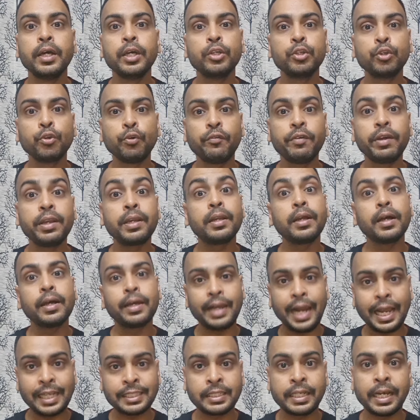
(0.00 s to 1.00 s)
you will
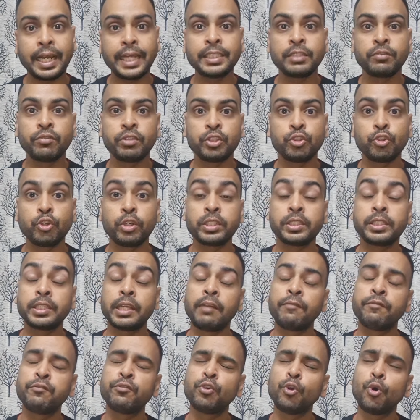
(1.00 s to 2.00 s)
rationalize with
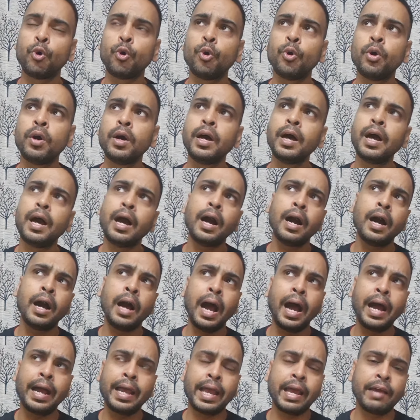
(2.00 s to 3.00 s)
yourself, no,
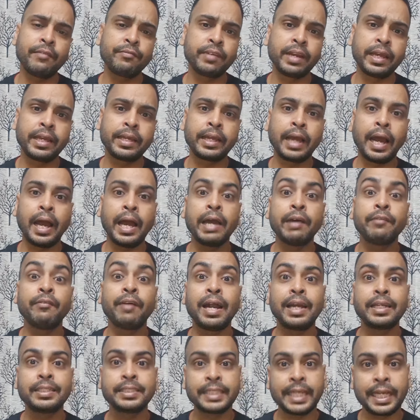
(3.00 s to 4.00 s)
I have
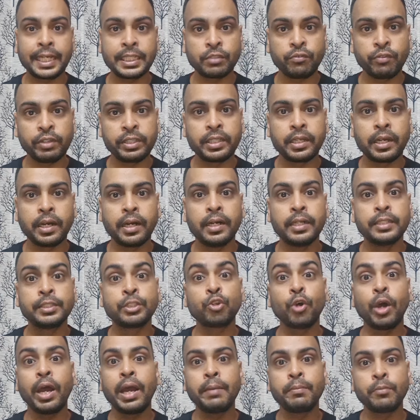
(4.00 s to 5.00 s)
had sex with girls,
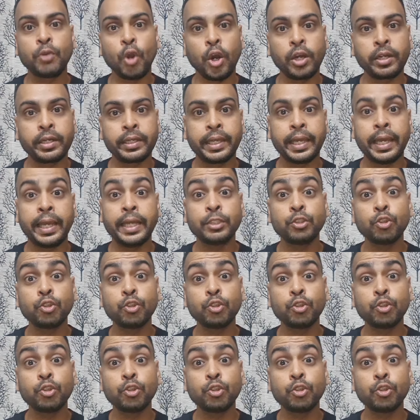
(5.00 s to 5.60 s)
so I am not gay.